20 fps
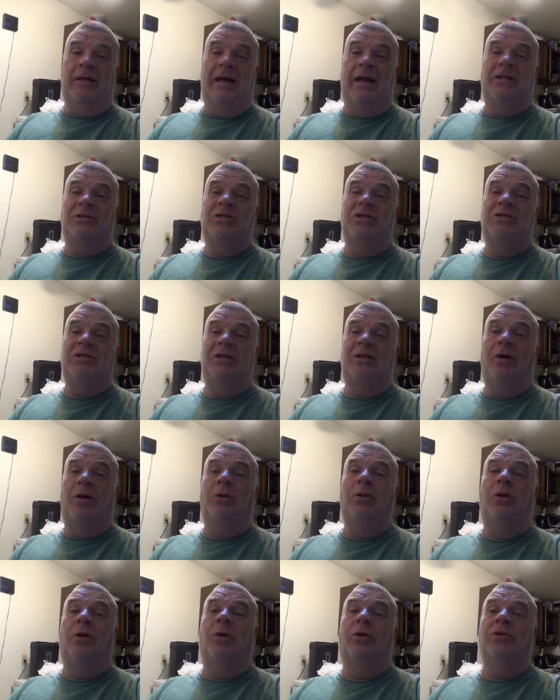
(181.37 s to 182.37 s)
that? She said,
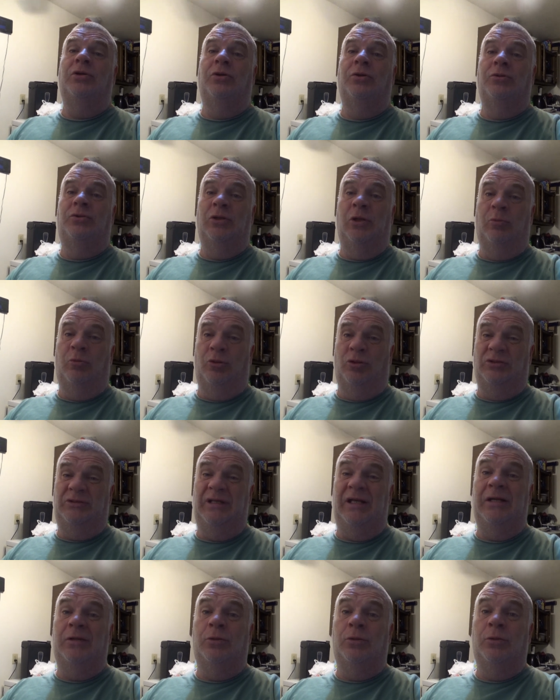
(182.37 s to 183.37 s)
hello, YouTube. We'll
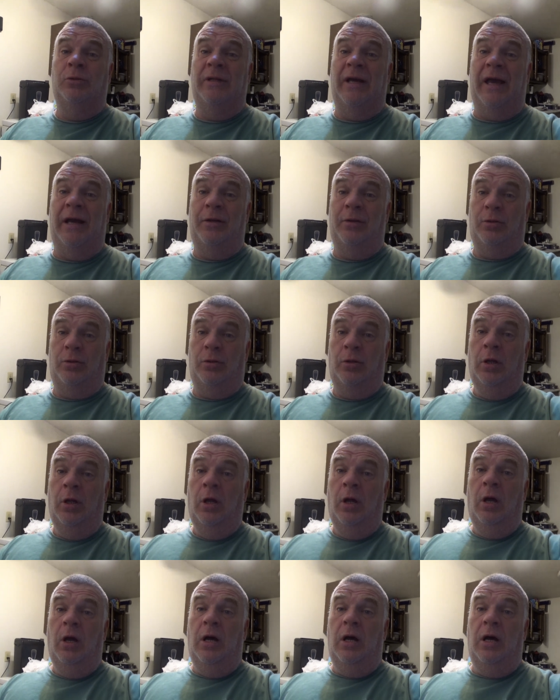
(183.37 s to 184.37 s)
see her later
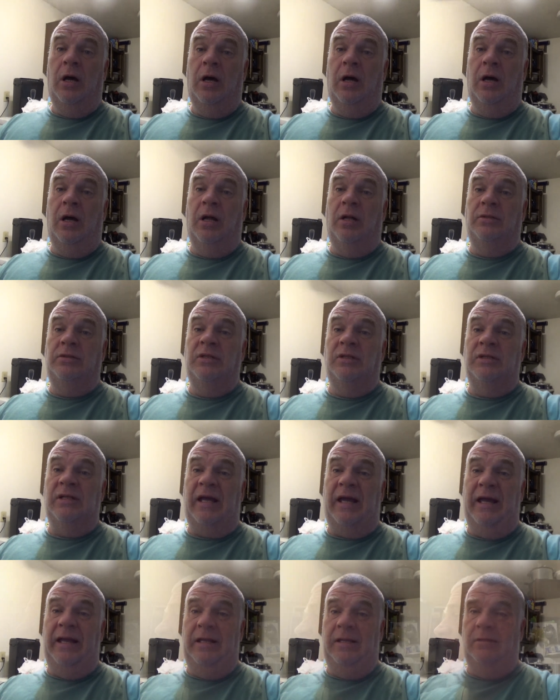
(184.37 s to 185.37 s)
uh,
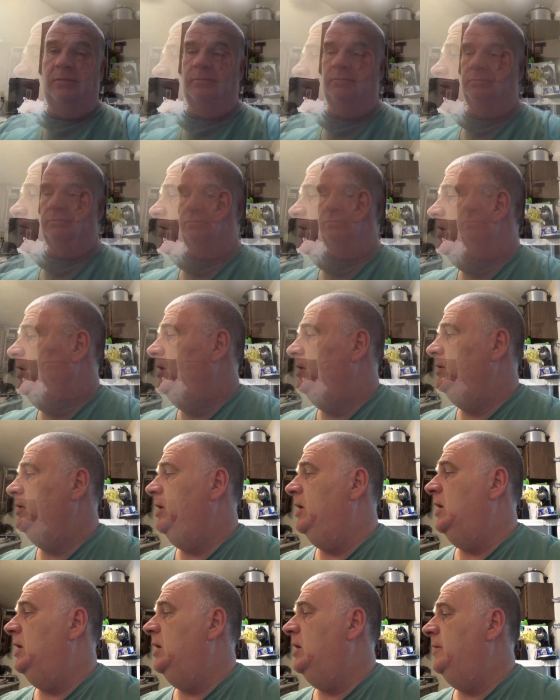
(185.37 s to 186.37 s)
today. Got done
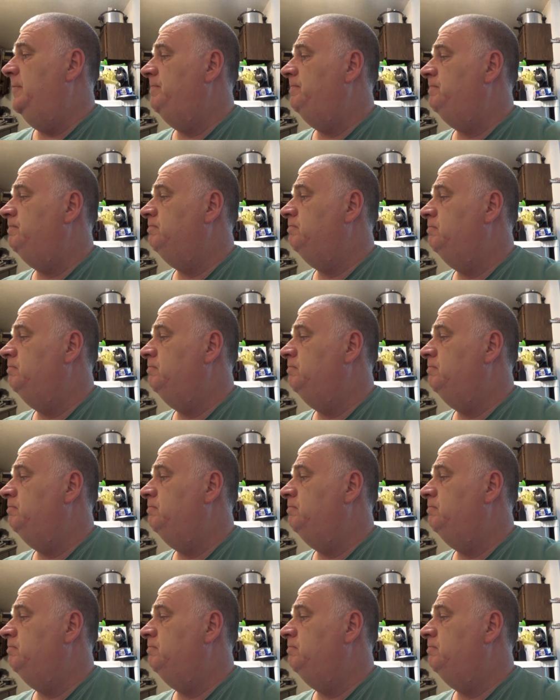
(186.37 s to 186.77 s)
uh,